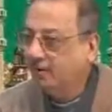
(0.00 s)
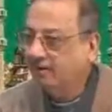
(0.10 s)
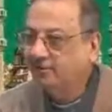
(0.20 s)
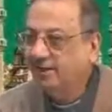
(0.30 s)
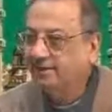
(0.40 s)

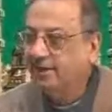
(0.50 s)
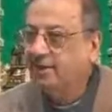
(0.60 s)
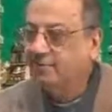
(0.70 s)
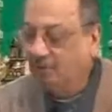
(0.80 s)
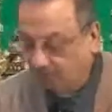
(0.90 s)
Got the idea?
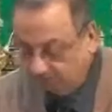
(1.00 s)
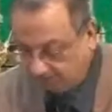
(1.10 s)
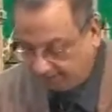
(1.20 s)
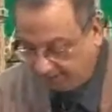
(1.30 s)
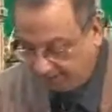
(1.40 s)
Abna'u is
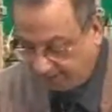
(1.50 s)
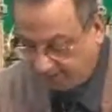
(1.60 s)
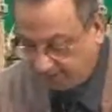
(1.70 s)
file.